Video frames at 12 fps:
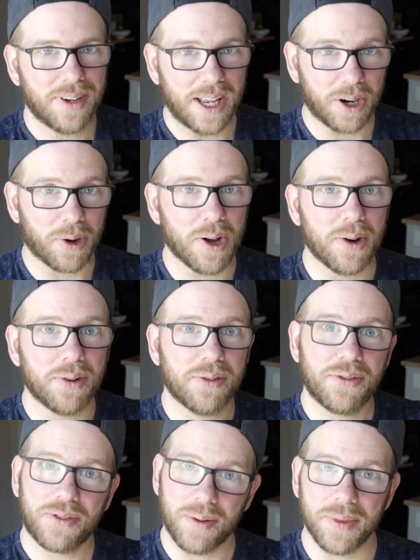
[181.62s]
and grow
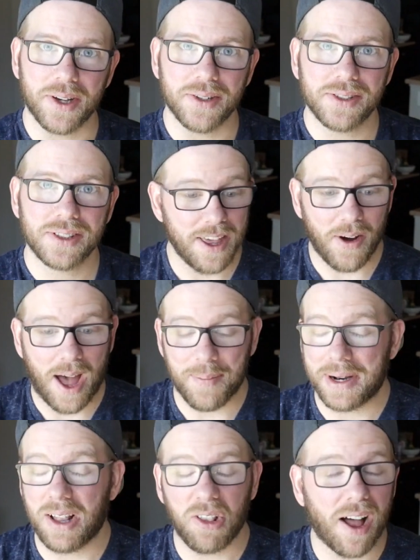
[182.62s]
from those. They'll
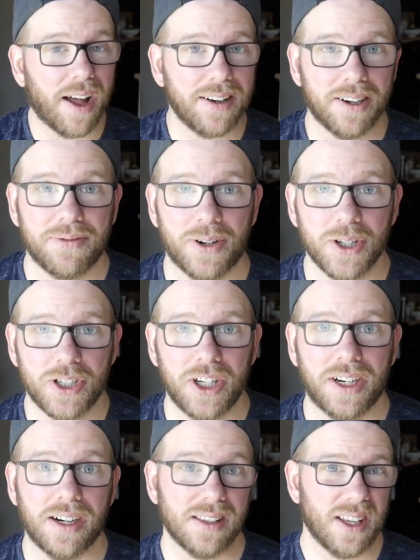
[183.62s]
happen a lot your first
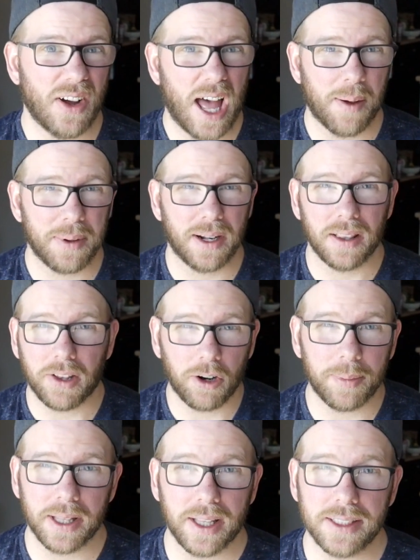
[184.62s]
year, they'll happen a
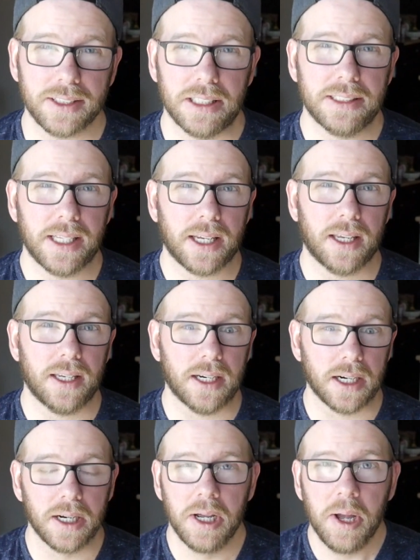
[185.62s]
little bit less your second
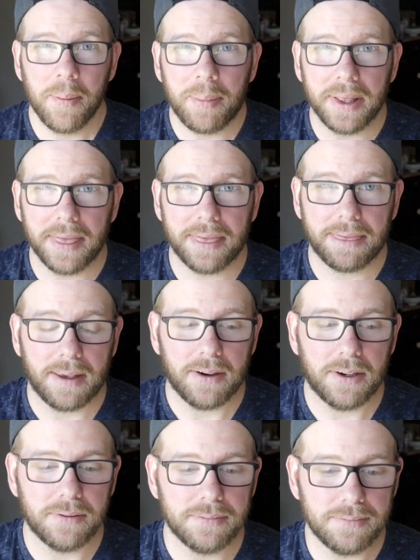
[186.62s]
year, but
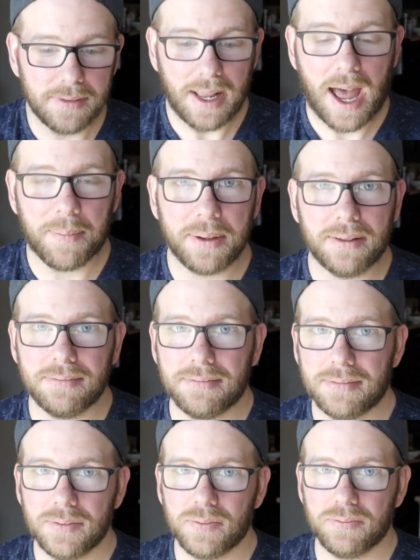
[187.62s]
they'll happen
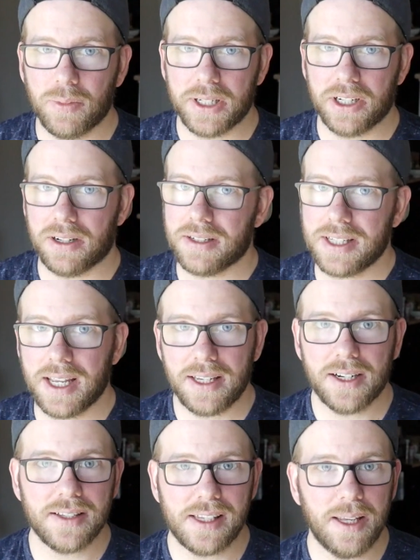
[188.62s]
when you're ten
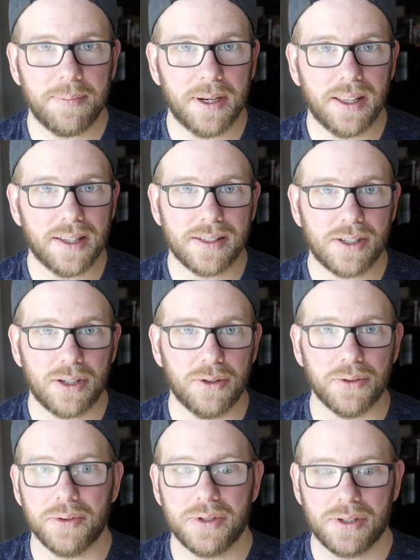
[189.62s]
years deep into this
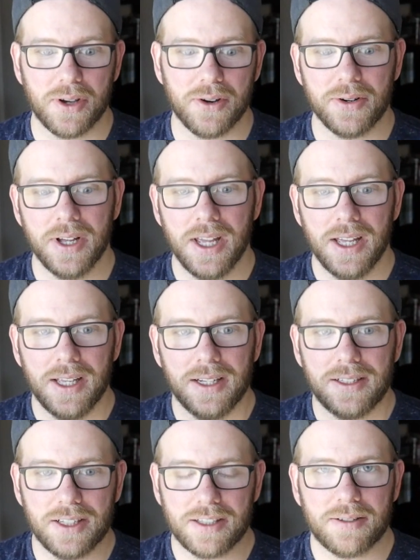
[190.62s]
too. So
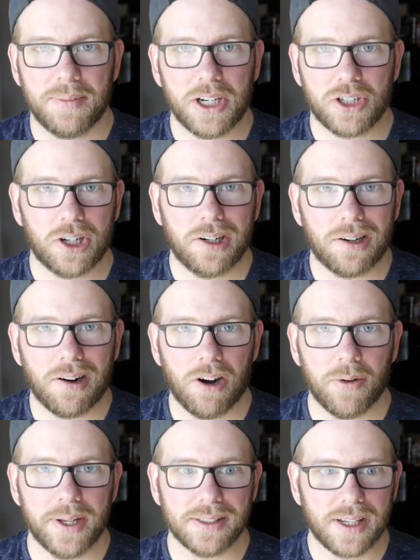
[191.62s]
just make sure you're
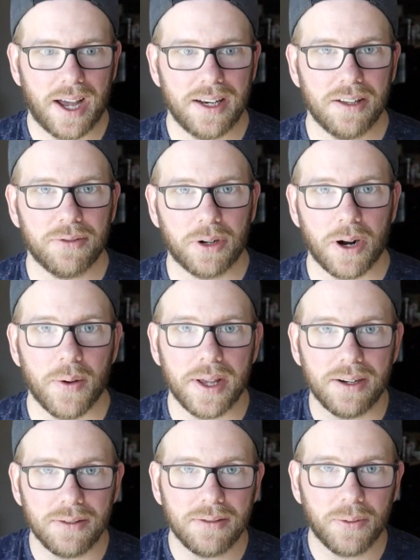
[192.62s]
always kind of
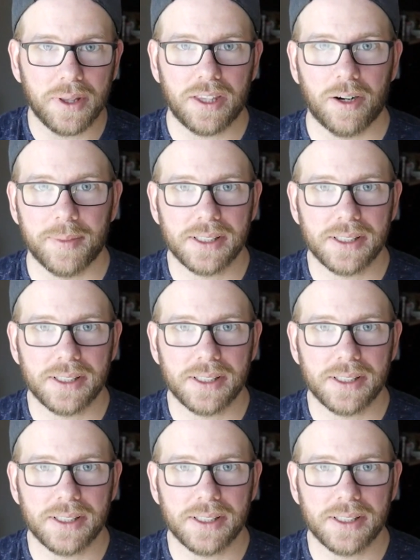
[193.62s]
growing with your